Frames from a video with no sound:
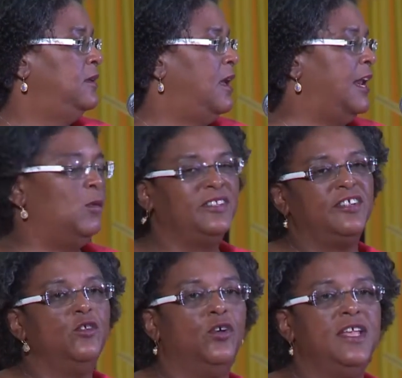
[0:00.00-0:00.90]
And it
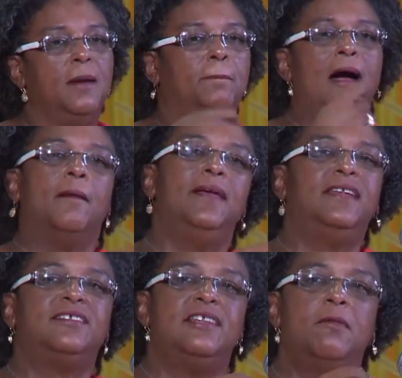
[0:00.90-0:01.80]
wasn't only a
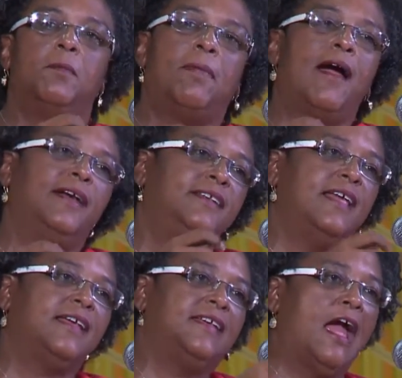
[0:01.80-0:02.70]
Barbados Labour Party
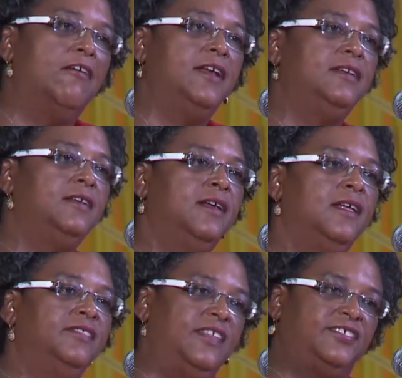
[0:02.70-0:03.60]
that carried
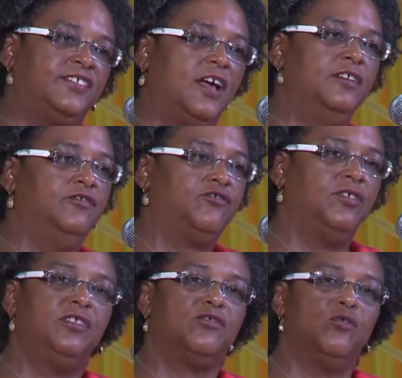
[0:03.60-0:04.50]
this
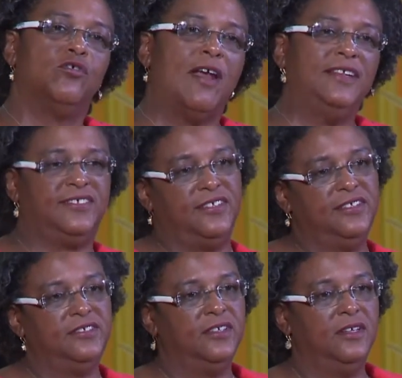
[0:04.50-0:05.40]
country through
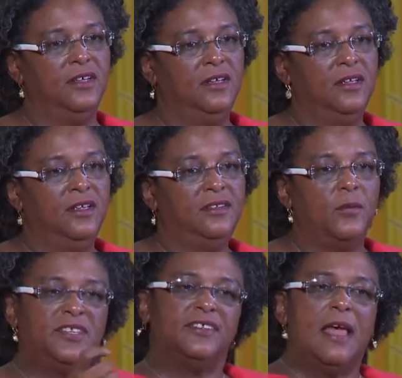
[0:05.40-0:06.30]
crises. There
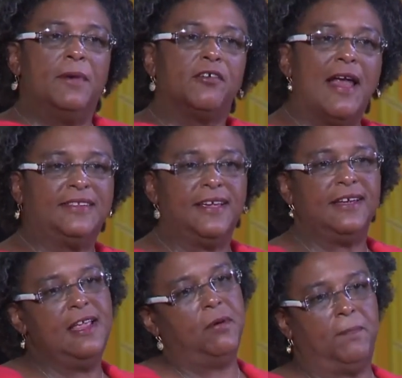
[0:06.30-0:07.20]
was a Democratic
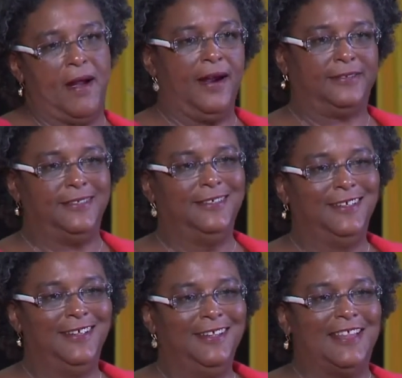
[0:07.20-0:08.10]
Labour Party
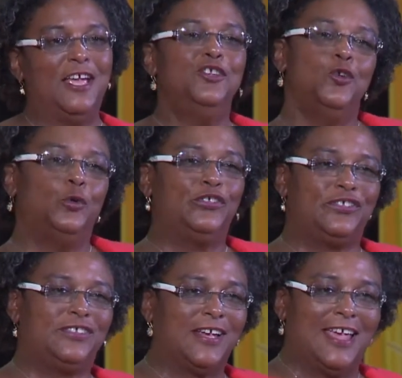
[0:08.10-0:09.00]
that
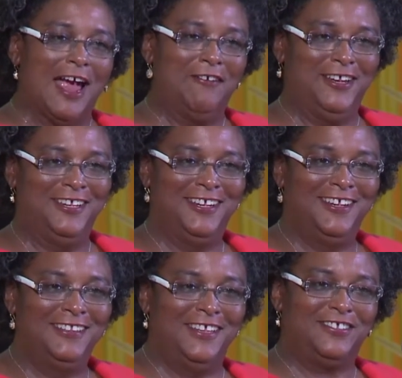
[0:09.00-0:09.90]
used to carry
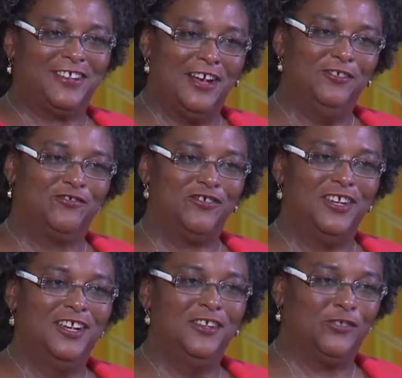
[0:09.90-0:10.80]
this country
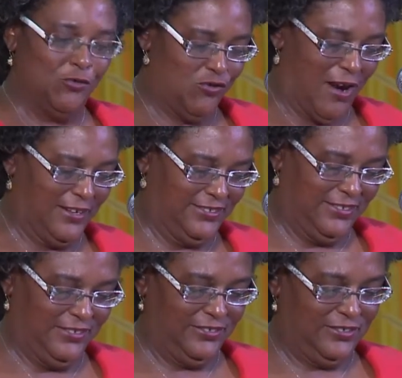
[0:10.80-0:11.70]
through
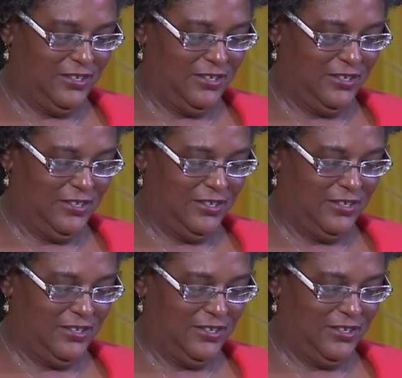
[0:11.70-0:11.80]
crises.